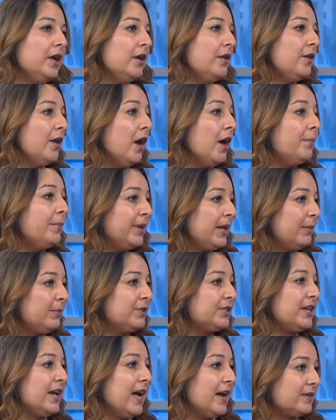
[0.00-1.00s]
not been able
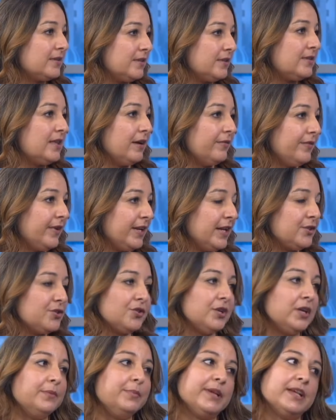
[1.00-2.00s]
to access that financial
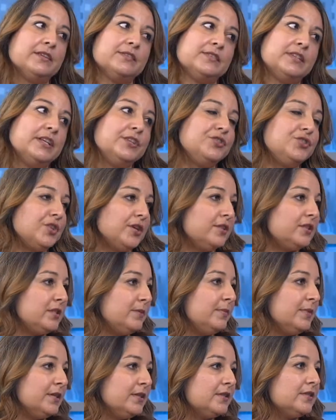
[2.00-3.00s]
aid because they just
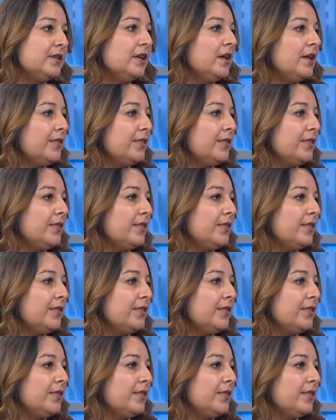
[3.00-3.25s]
missed